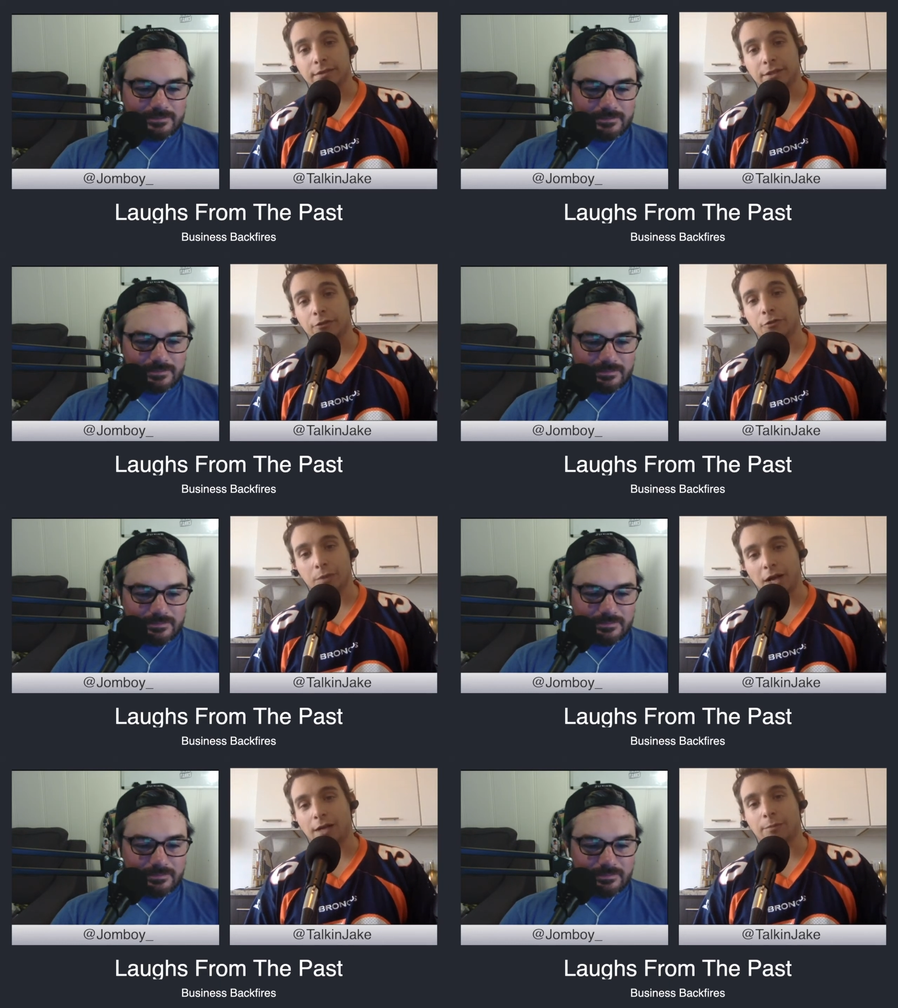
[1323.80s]
Speaker 1: It was
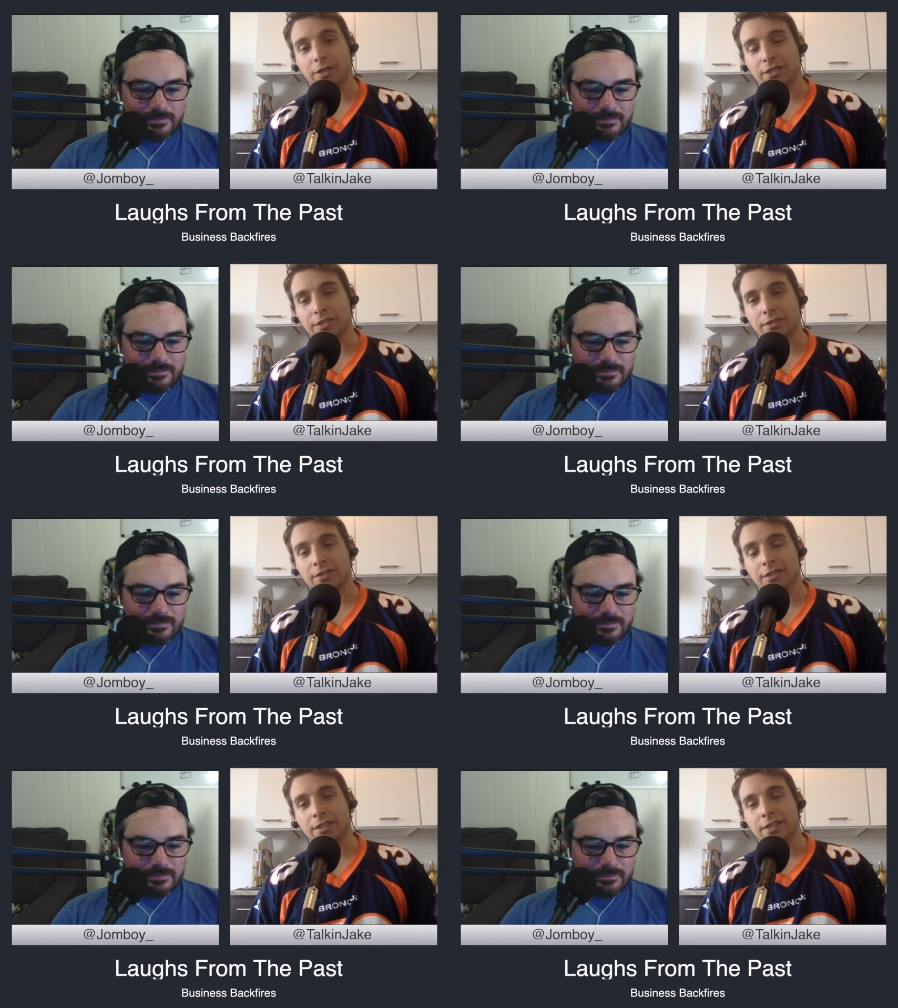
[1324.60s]
Blockbuster.
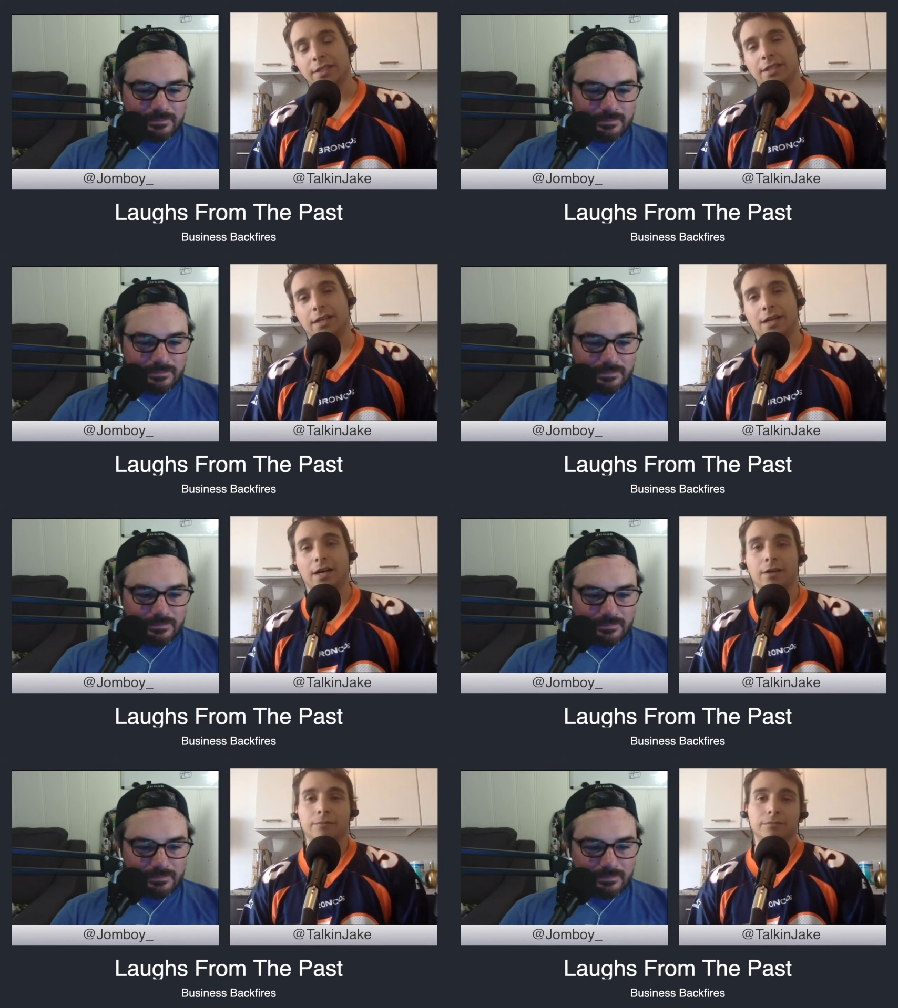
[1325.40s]

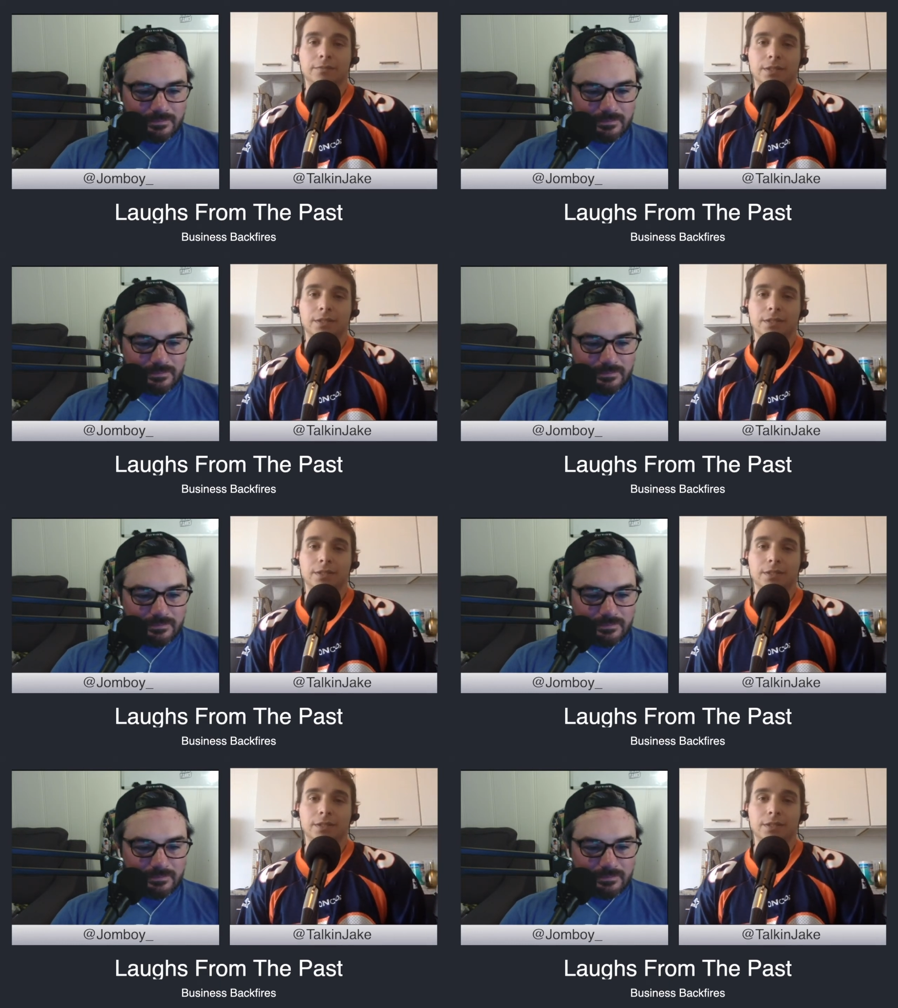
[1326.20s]
Um...